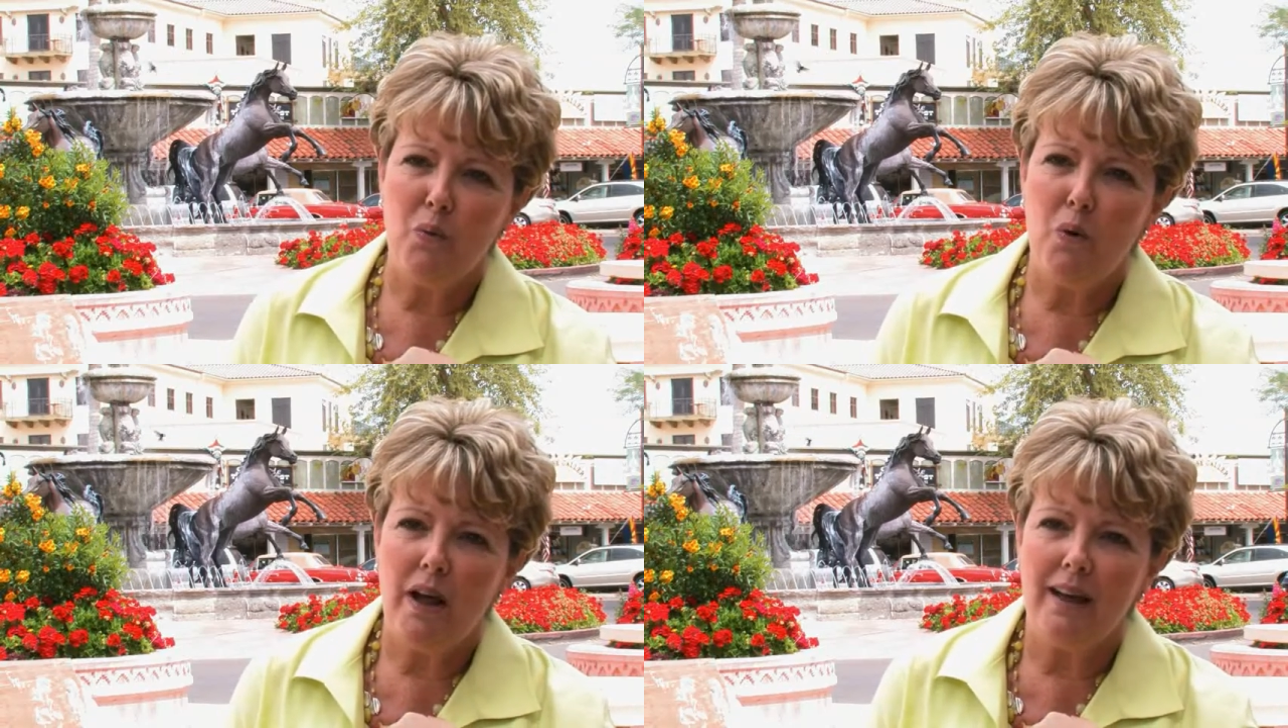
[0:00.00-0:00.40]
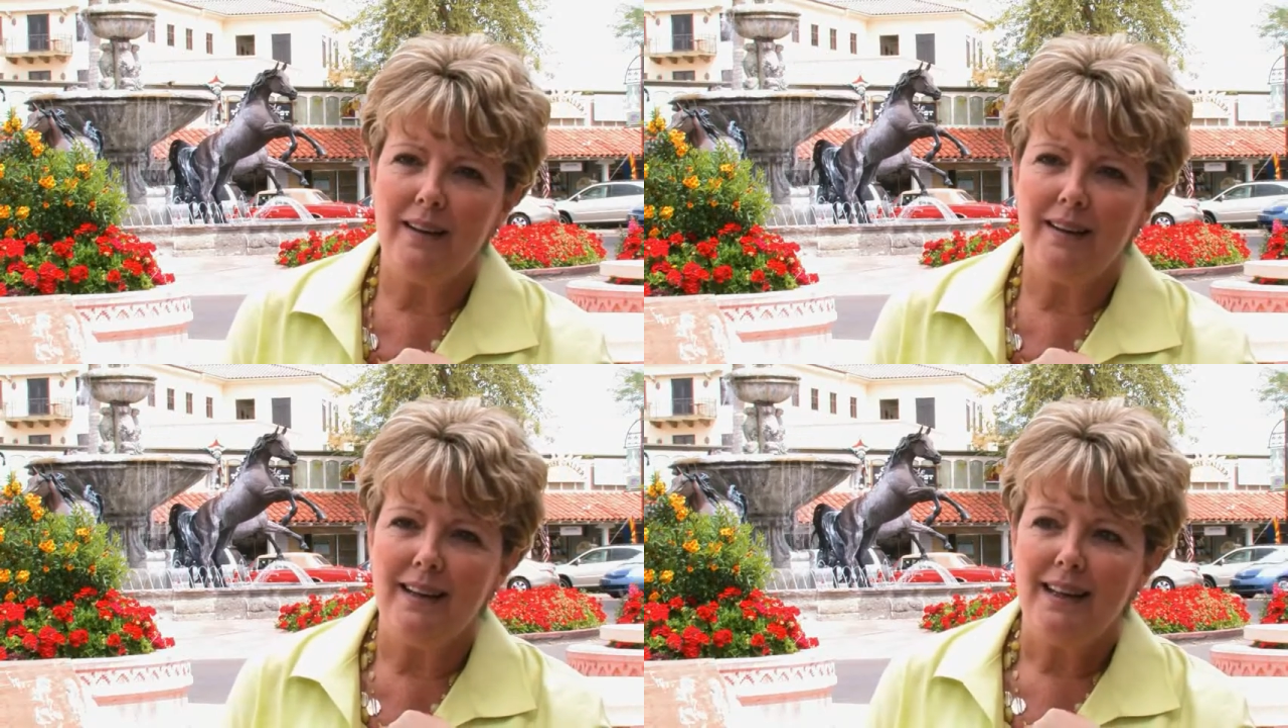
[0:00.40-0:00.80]

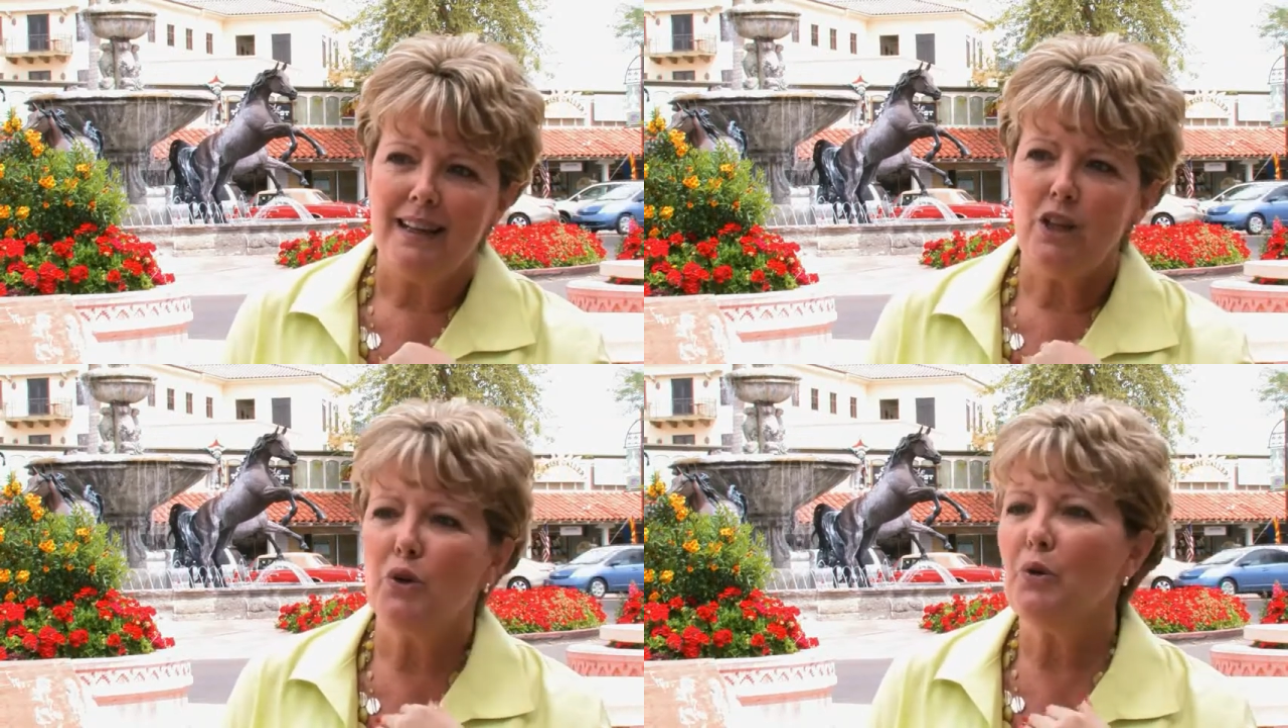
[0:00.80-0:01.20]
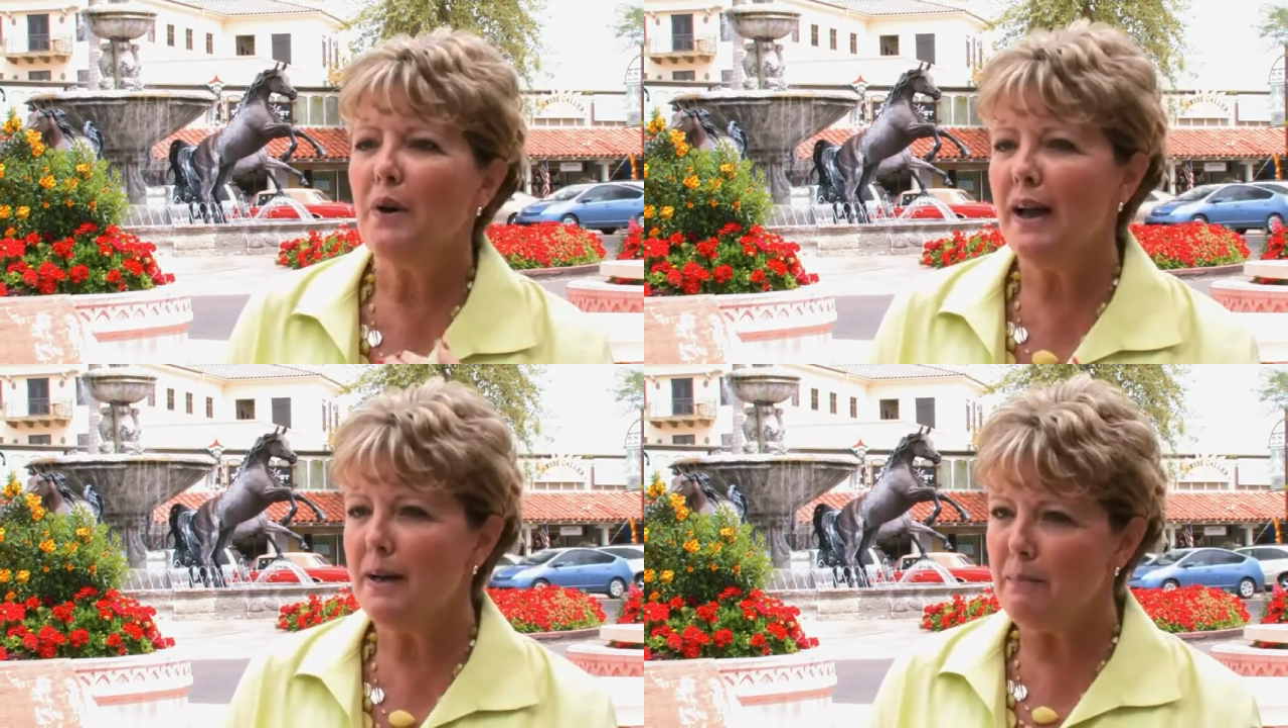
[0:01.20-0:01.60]
When you
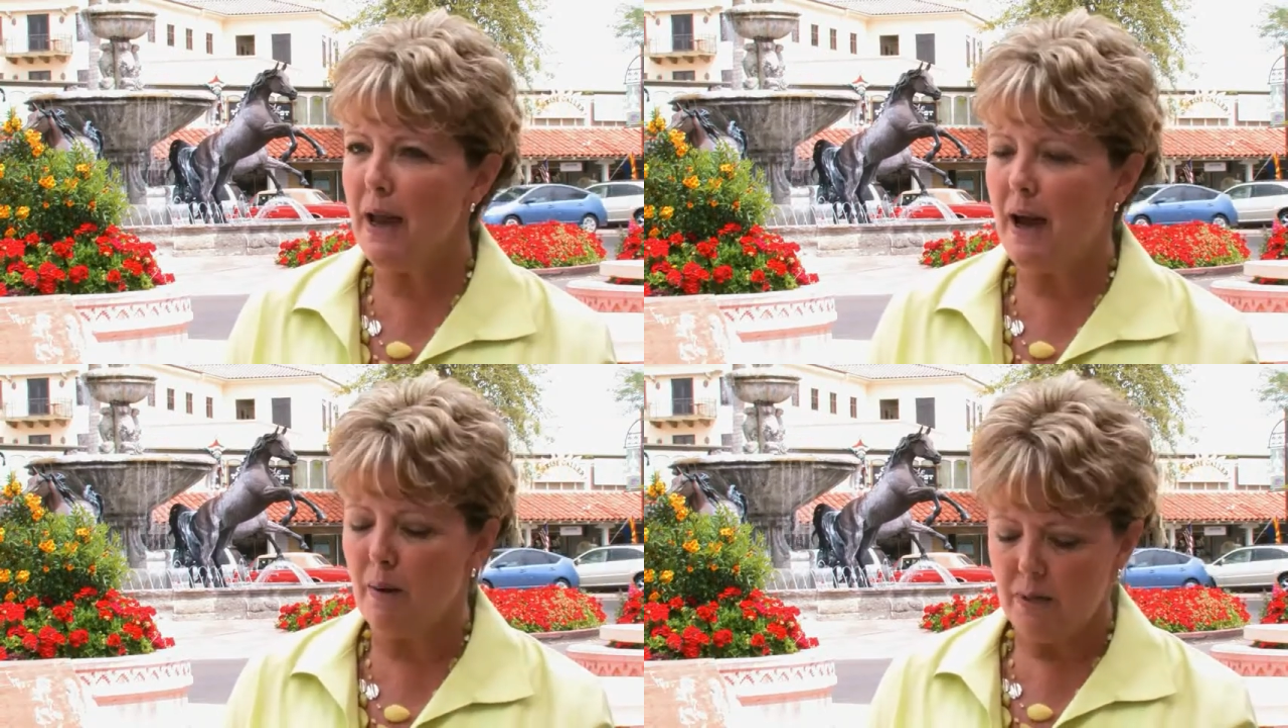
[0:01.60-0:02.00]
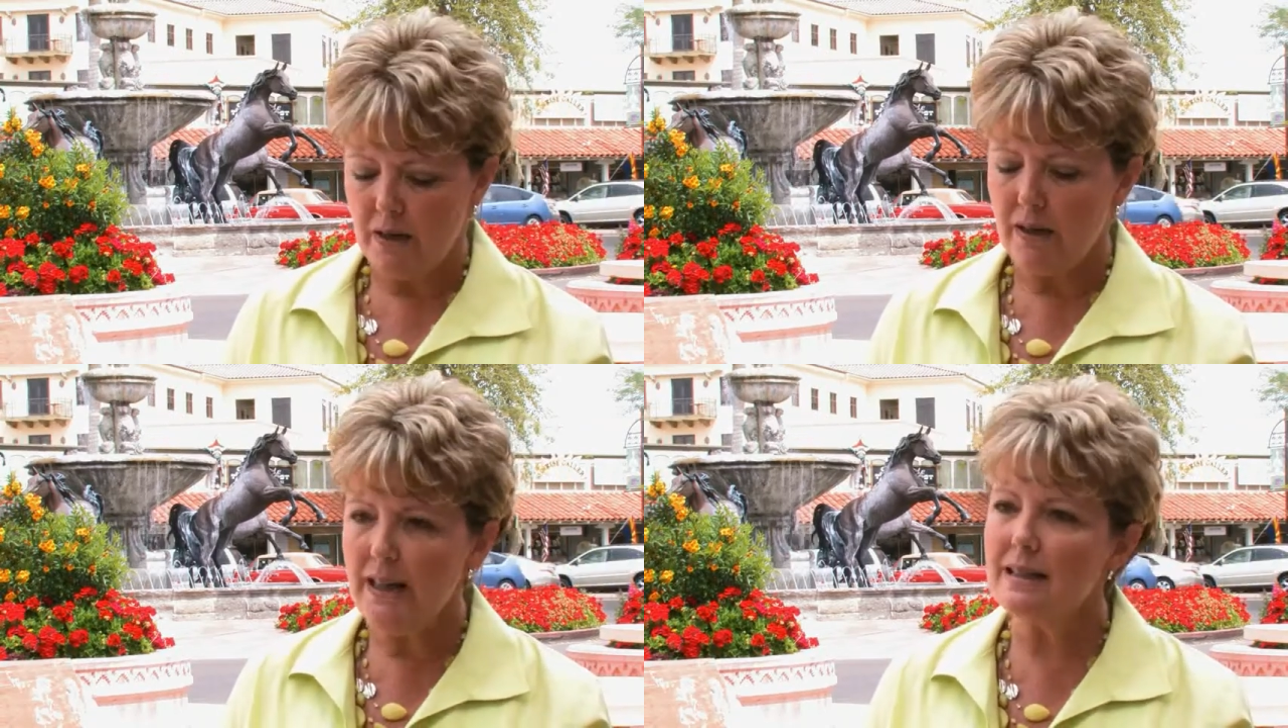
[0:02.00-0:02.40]
create a map,
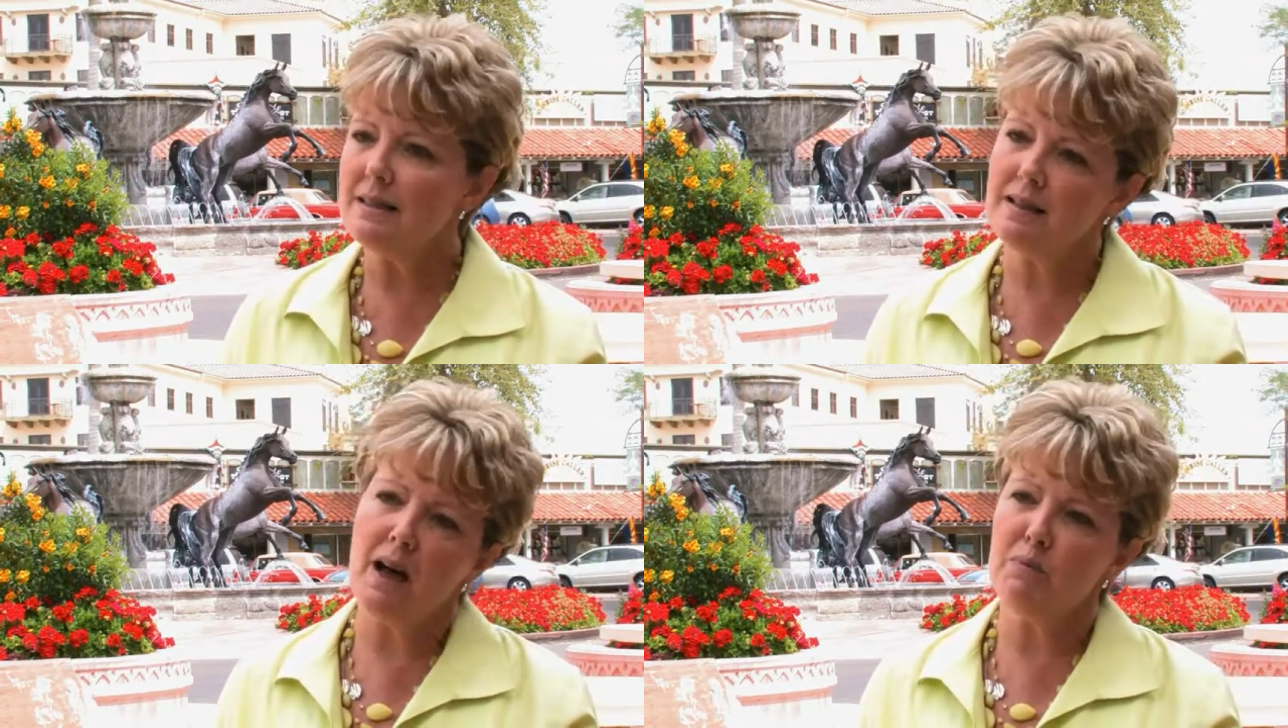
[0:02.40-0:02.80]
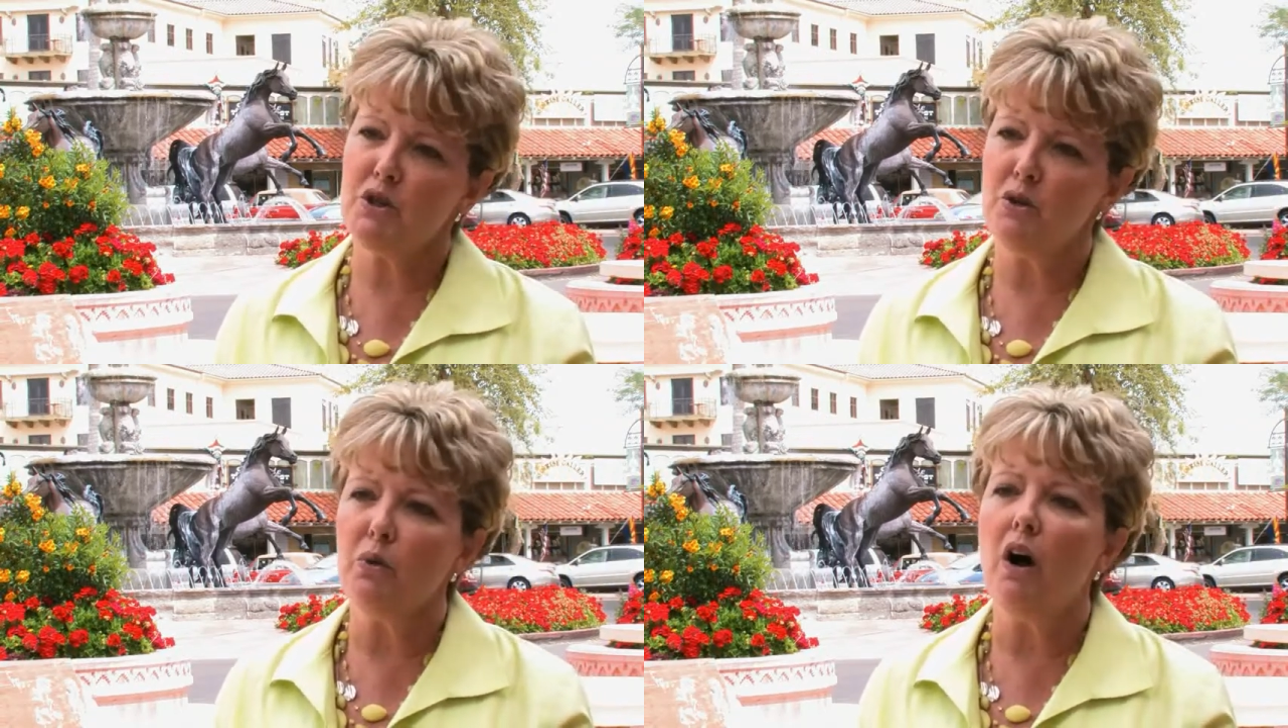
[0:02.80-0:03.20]
it
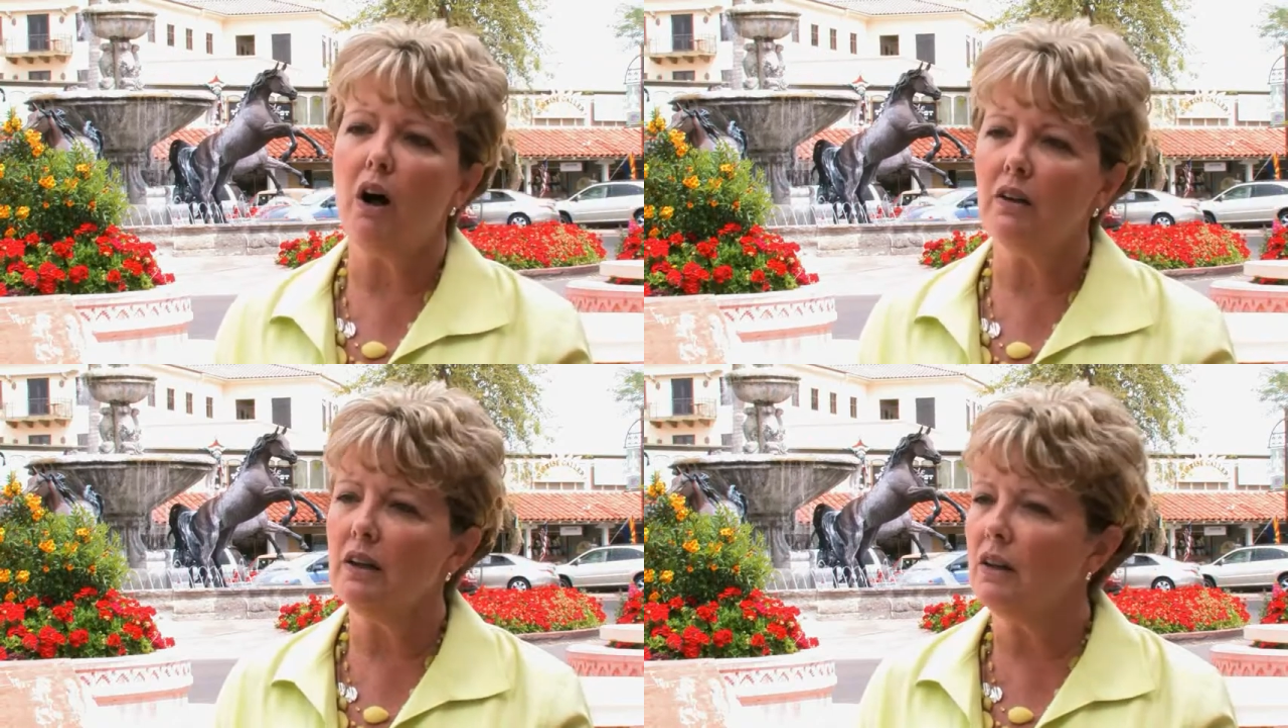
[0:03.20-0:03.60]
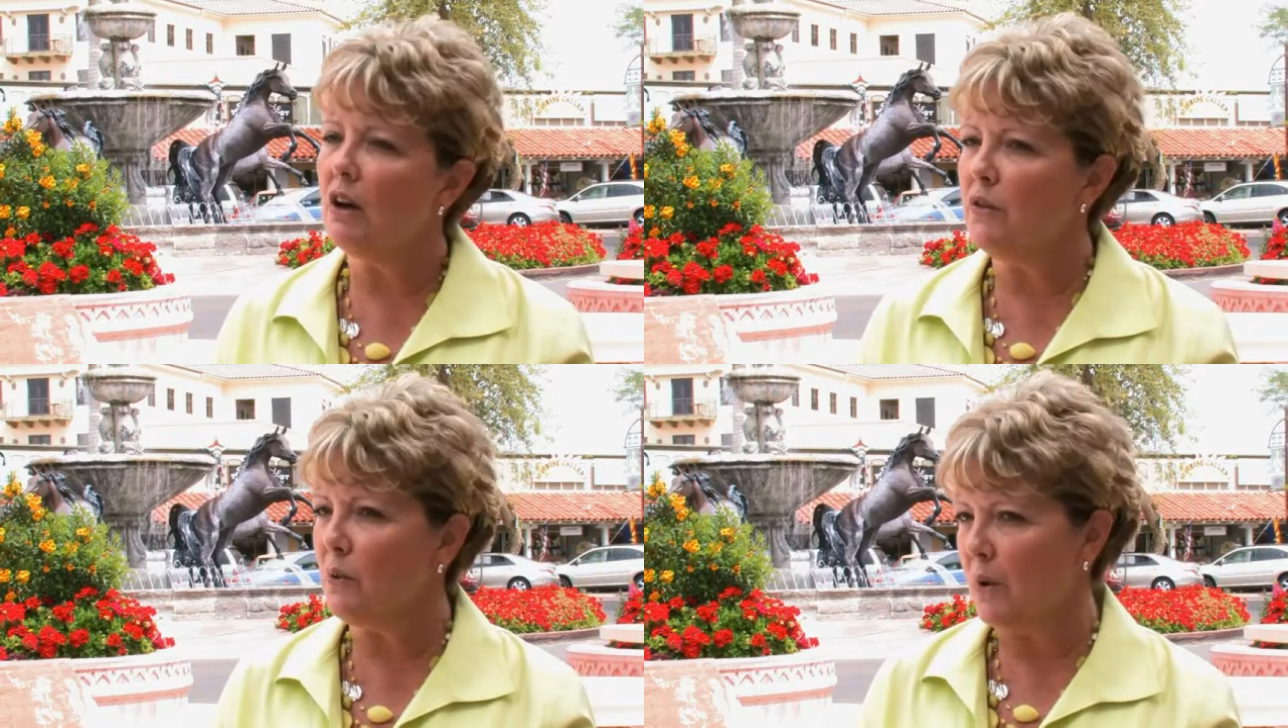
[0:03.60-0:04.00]
stops you all
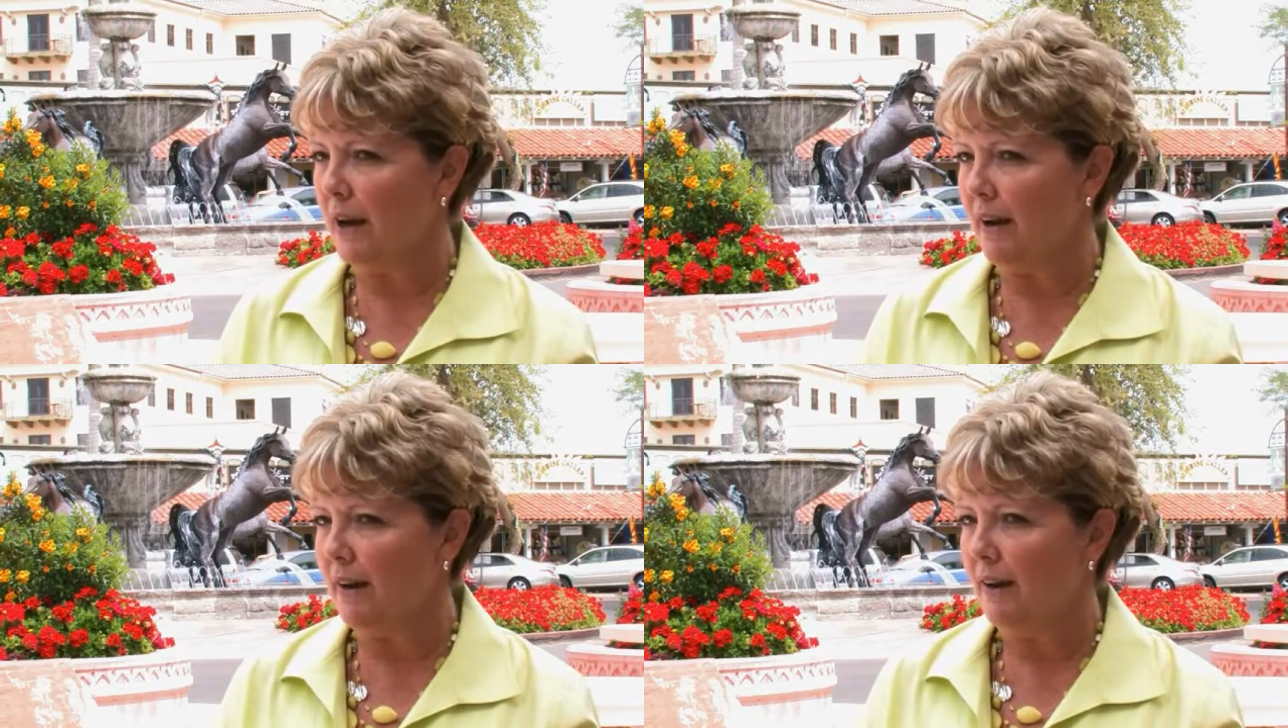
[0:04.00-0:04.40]
along the way.